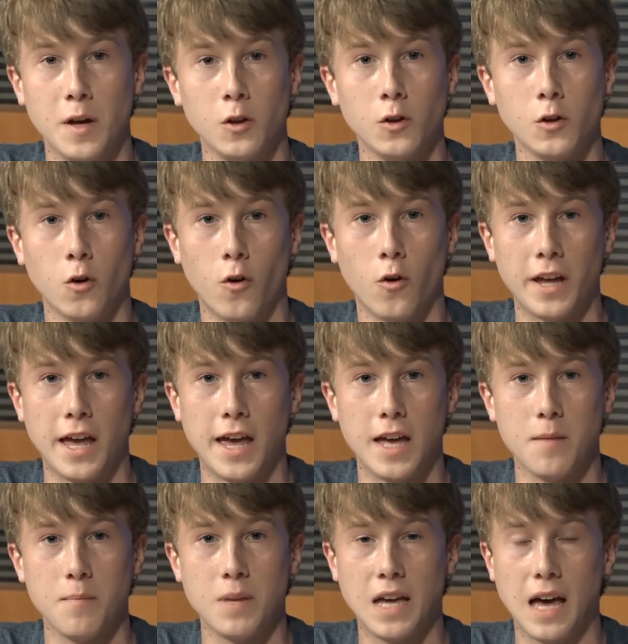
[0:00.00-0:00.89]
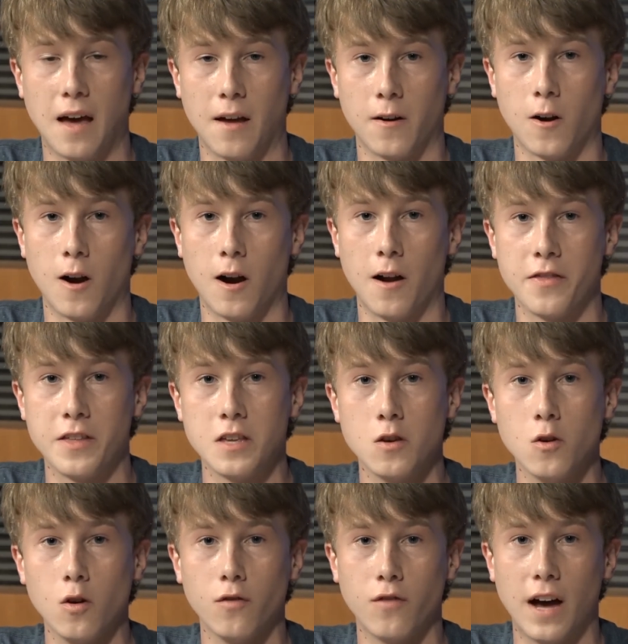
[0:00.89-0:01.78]
Illinois and beyond are on the
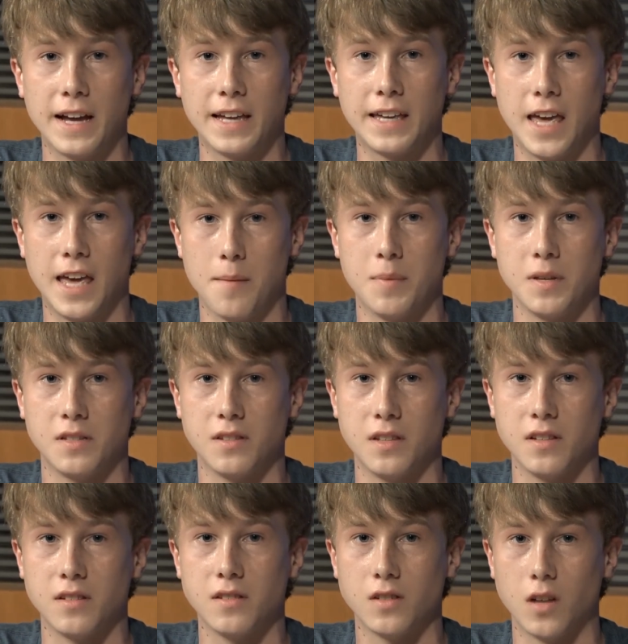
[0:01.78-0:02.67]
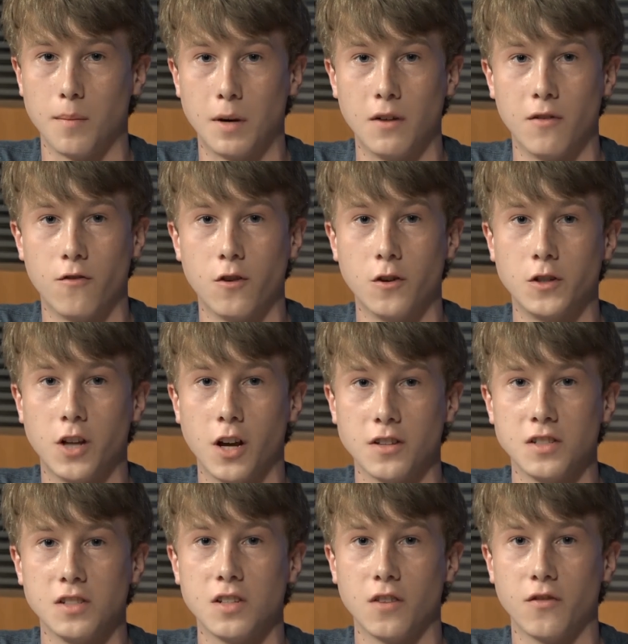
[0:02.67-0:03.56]
U of I campus this summer for
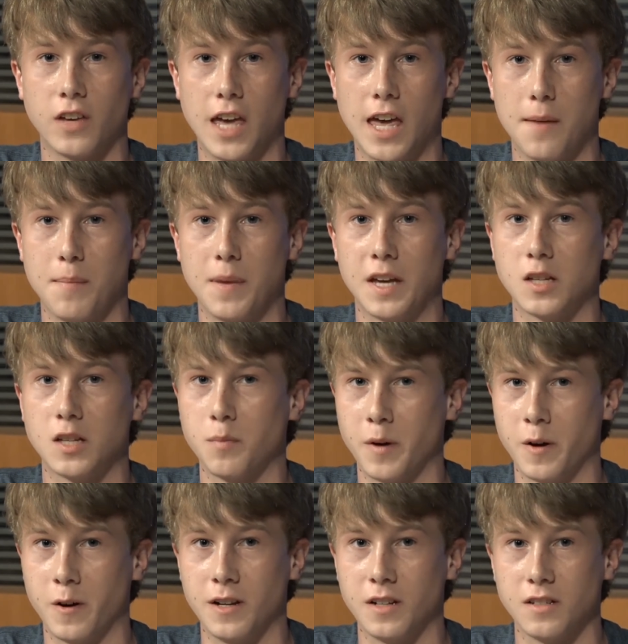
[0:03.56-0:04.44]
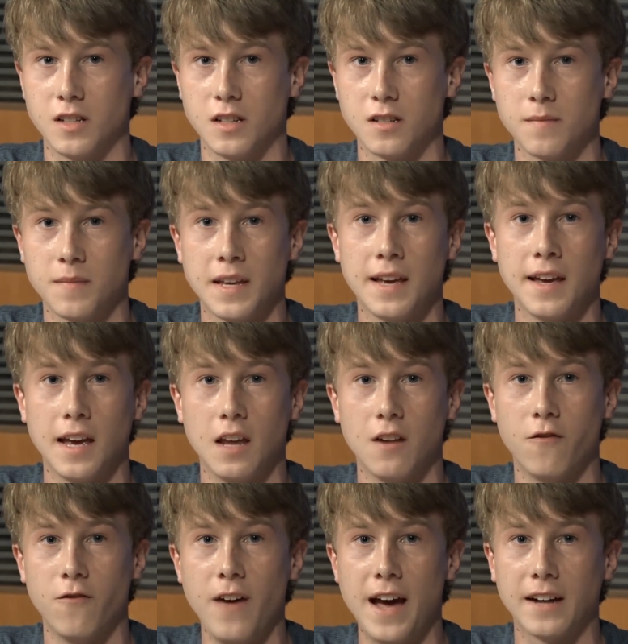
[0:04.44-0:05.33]
dozens of camp experiences.
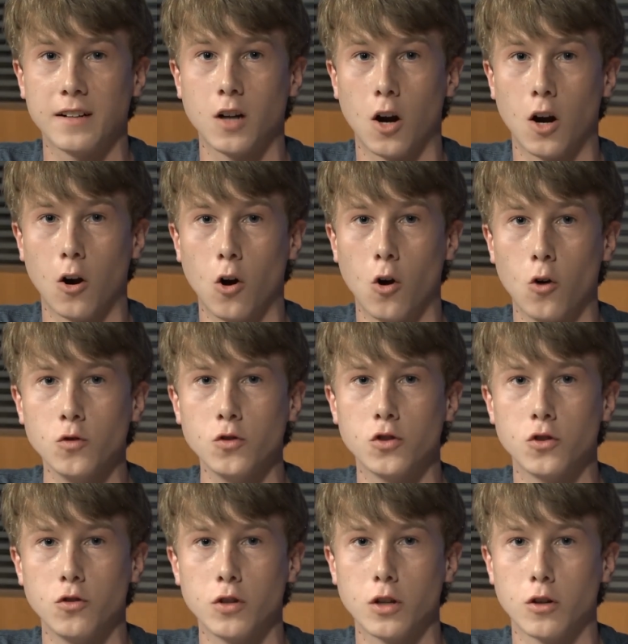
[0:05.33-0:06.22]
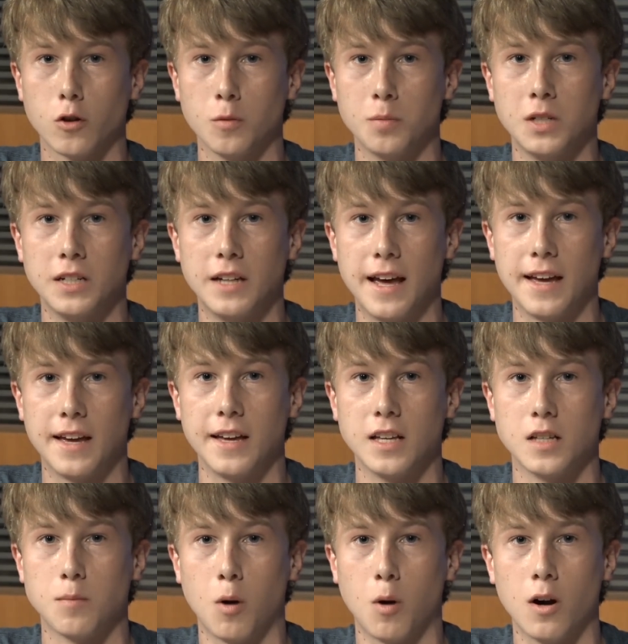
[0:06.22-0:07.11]
In fact, our own student group today
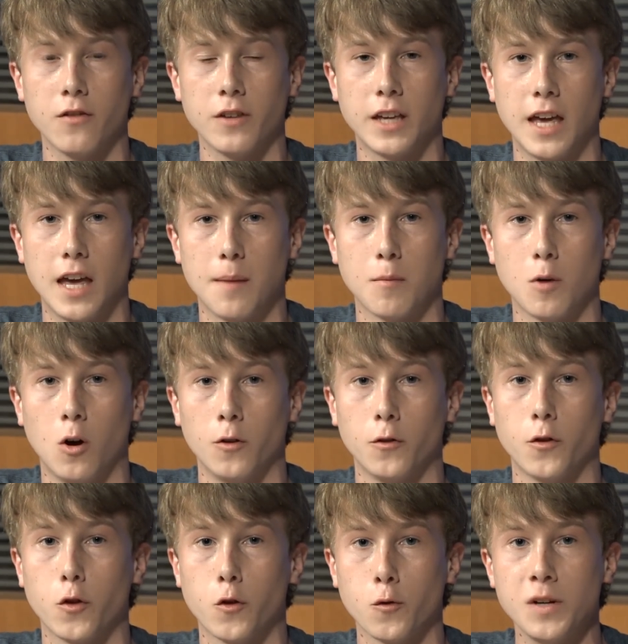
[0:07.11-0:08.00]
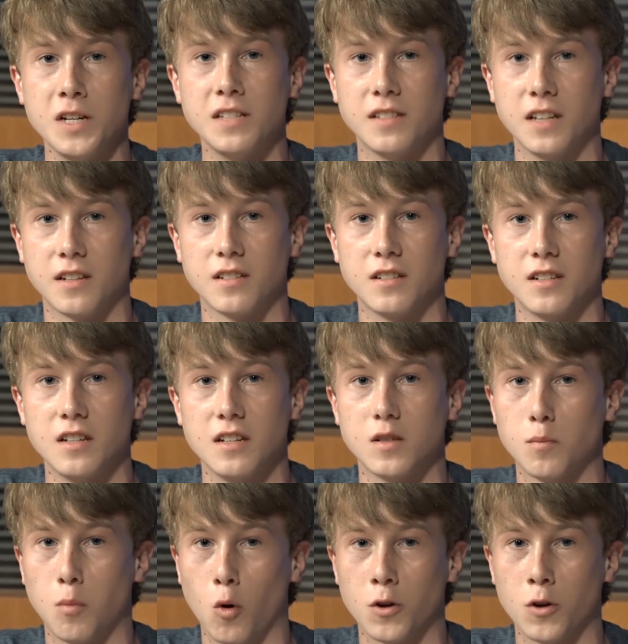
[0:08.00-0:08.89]
is part of a camp called 360
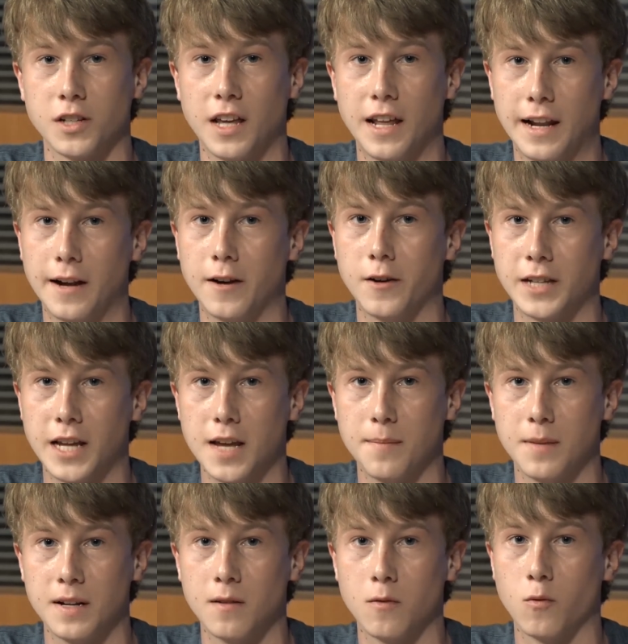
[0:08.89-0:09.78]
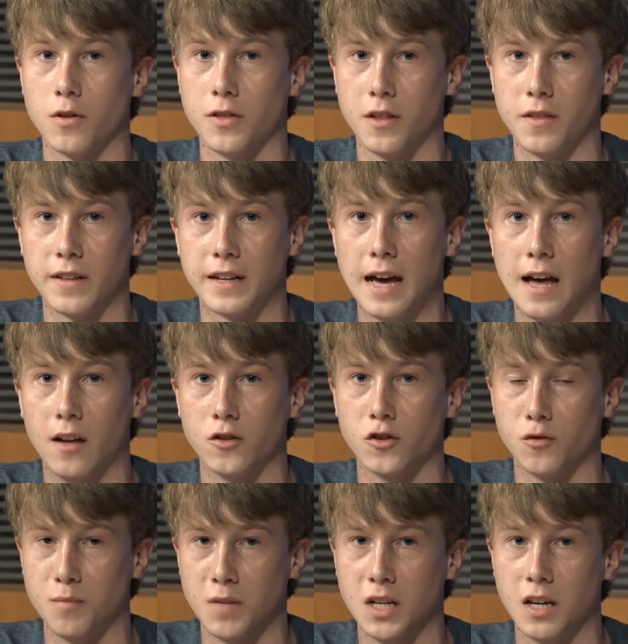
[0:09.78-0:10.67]
Sports and Entertainment within the
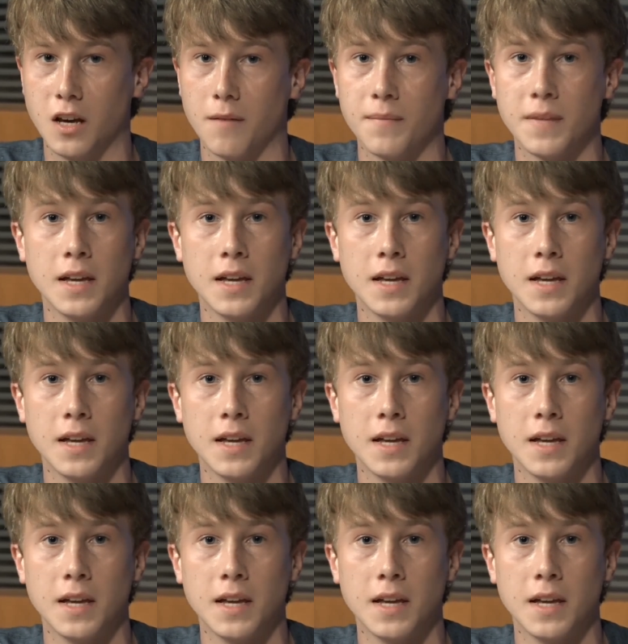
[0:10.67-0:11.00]
College of Media.